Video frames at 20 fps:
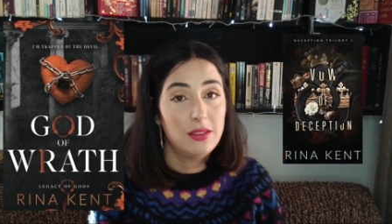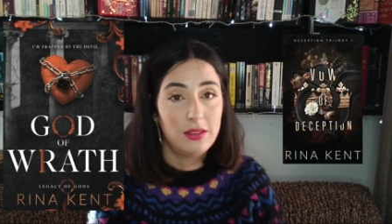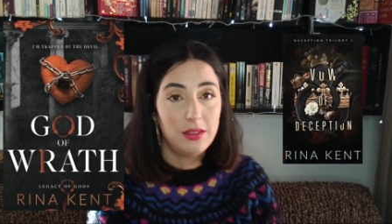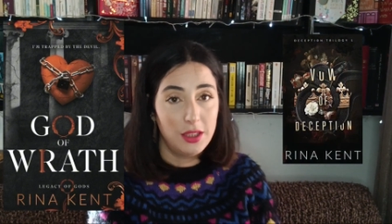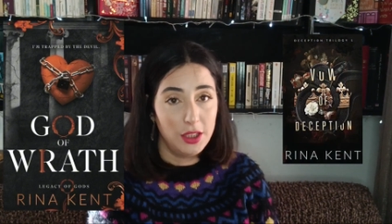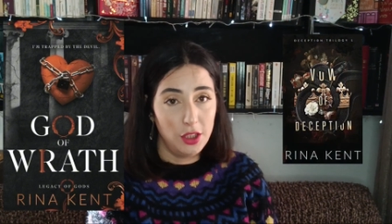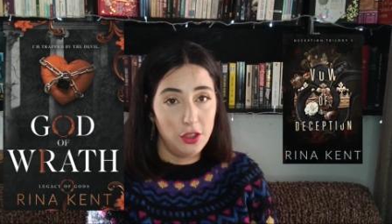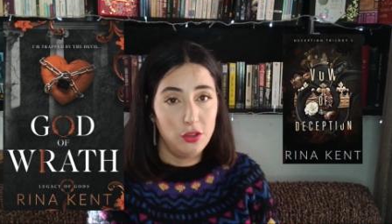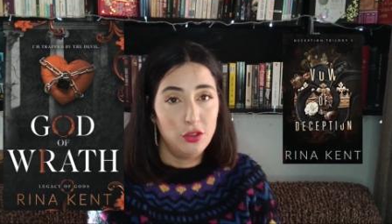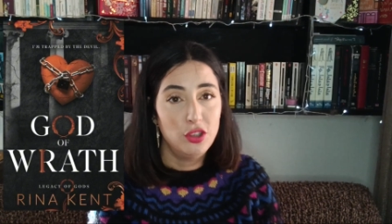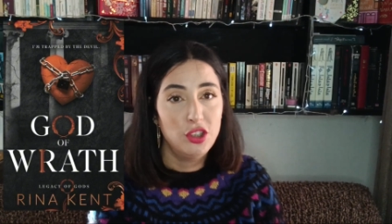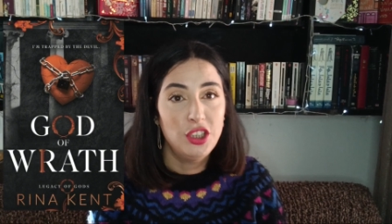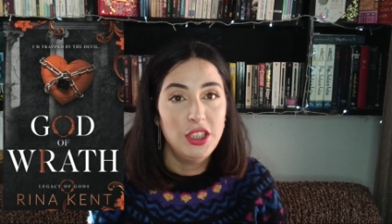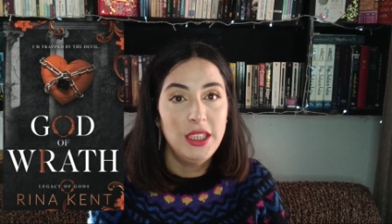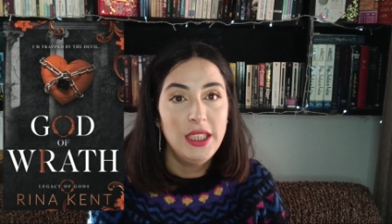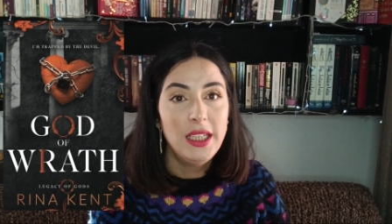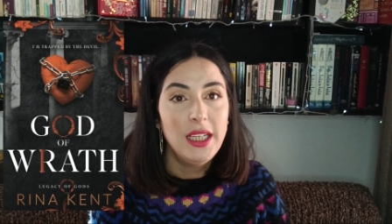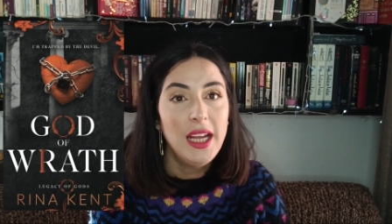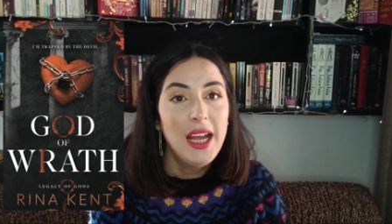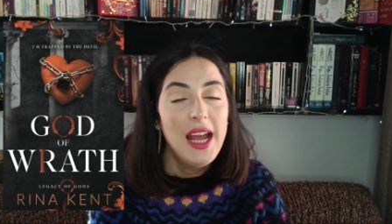
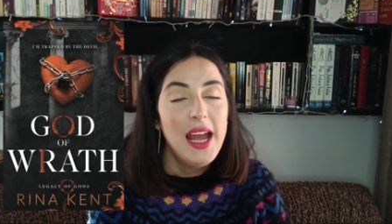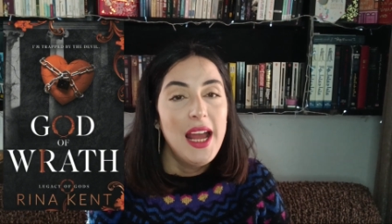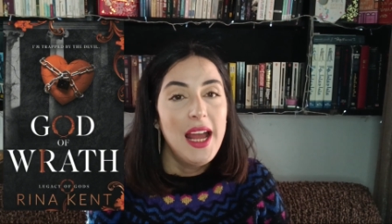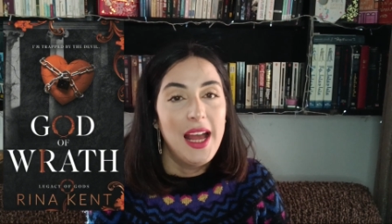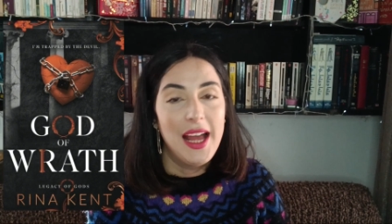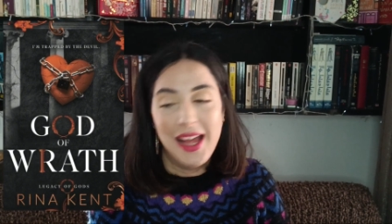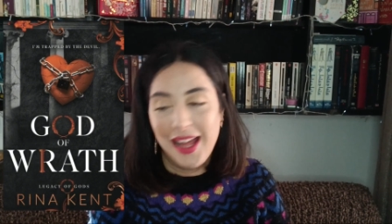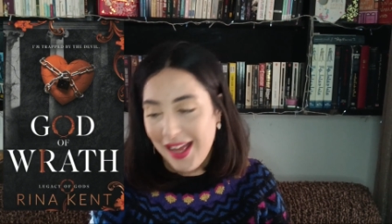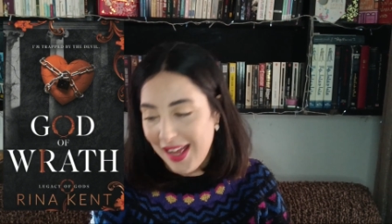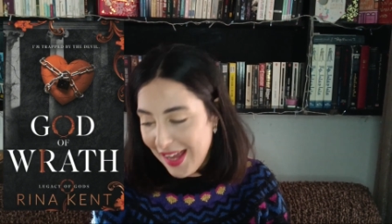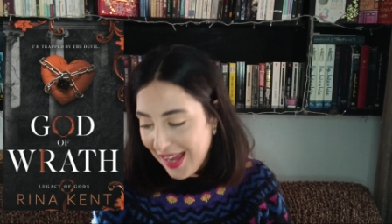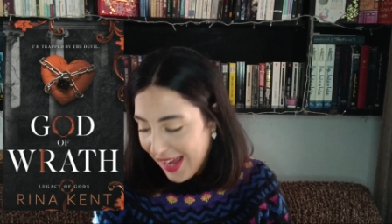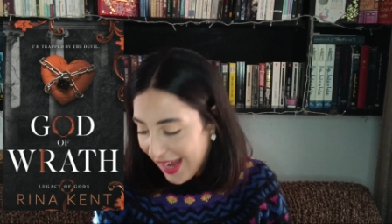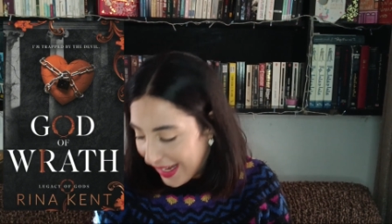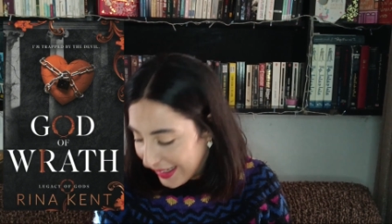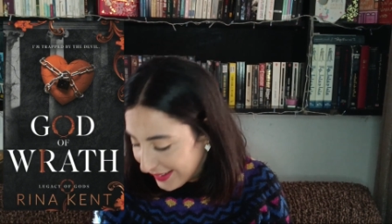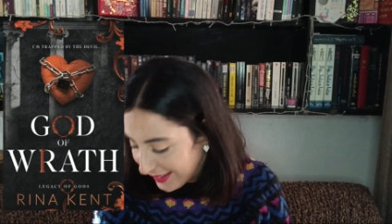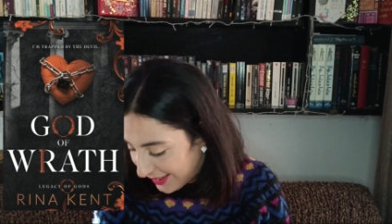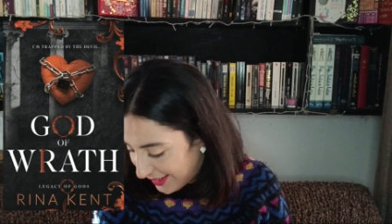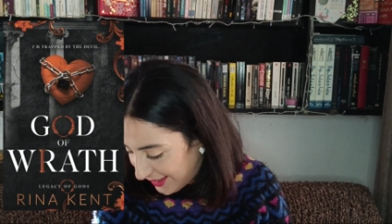trilogy,
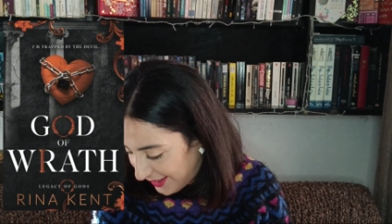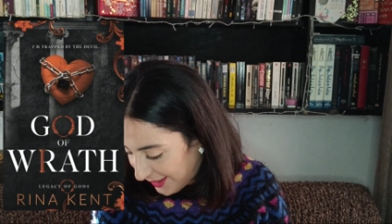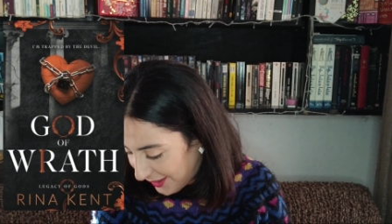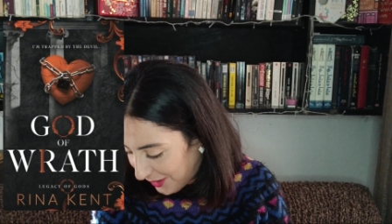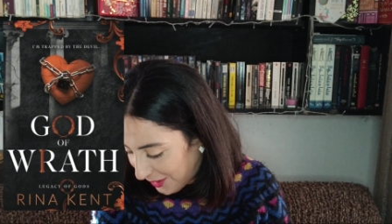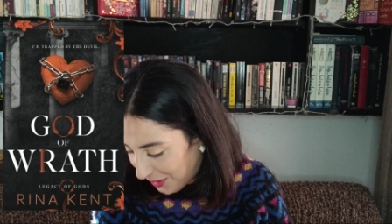and